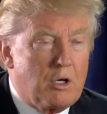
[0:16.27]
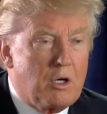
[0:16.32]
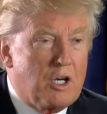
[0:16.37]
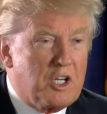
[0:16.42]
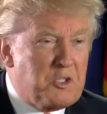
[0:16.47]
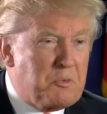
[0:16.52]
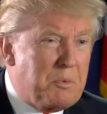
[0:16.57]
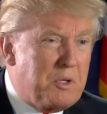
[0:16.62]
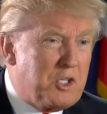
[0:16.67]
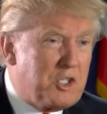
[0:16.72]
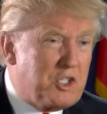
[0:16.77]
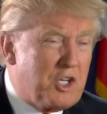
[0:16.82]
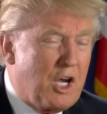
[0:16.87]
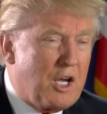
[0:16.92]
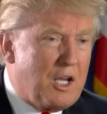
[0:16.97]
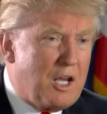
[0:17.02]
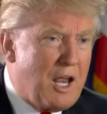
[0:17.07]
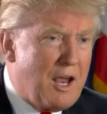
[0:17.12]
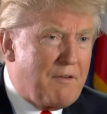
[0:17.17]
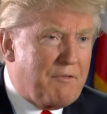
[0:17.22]
Her husband
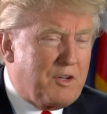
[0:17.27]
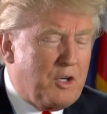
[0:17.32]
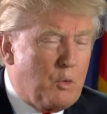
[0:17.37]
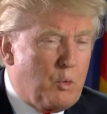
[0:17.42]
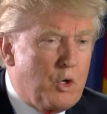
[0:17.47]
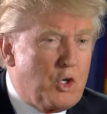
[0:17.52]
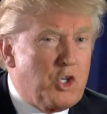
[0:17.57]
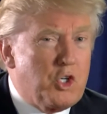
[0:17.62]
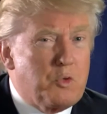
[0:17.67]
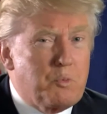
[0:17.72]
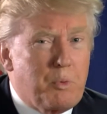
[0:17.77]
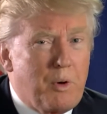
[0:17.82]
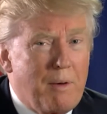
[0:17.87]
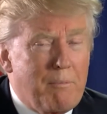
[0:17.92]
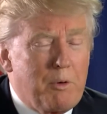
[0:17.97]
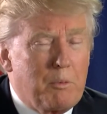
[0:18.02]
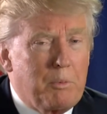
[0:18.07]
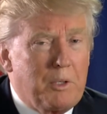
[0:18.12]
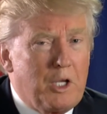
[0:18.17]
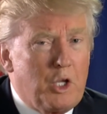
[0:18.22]
signed NAFTA, which is
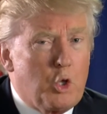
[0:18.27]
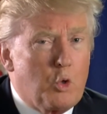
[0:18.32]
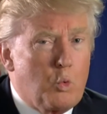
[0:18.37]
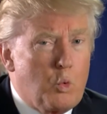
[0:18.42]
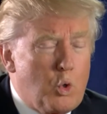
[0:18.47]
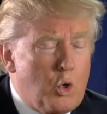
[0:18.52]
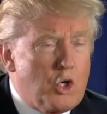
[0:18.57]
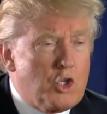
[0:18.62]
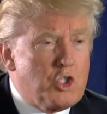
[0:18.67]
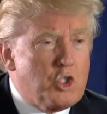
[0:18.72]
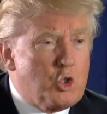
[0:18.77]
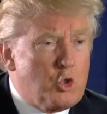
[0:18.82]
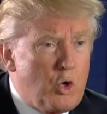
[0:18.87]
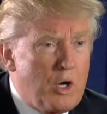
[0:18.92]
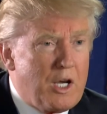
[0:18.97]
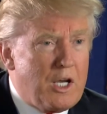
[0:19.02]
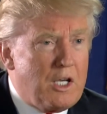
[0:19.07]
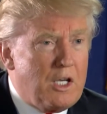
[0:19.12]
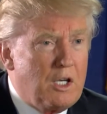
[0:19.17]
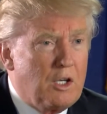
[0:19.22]
probably the worst
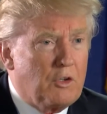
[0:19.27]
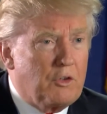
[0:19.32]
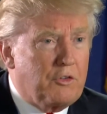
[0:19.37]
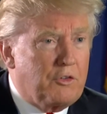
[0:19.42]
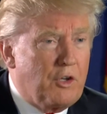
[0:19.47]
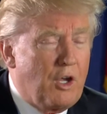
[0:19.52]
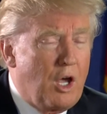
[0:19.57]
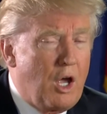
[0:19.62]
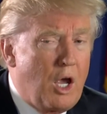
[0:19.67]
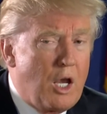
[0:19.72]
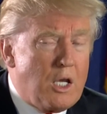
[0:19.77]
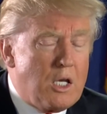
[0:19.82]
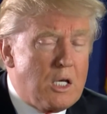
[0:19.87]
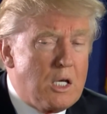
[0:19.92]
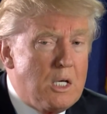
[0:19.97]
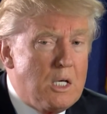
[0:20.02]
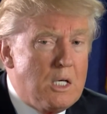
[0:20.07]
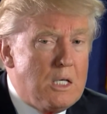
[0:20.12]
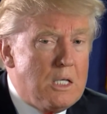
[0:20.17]
trade deal signed,